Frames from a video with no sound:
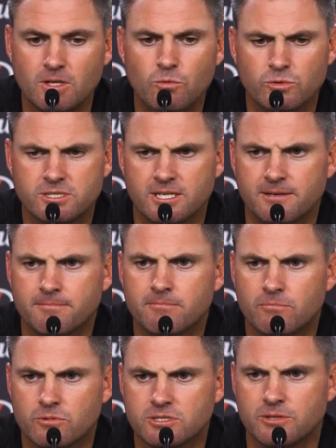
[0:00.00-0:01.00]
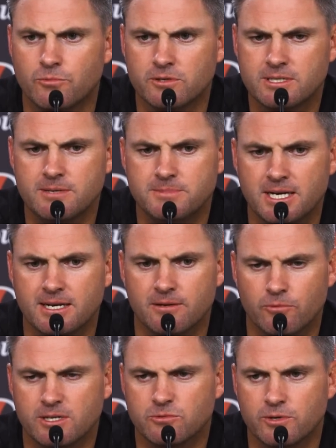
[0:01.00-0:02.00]
We'll see. We'll see. We'll keep taking it
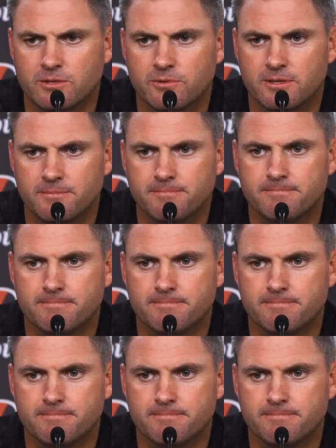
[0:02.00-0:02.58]
week to week with him.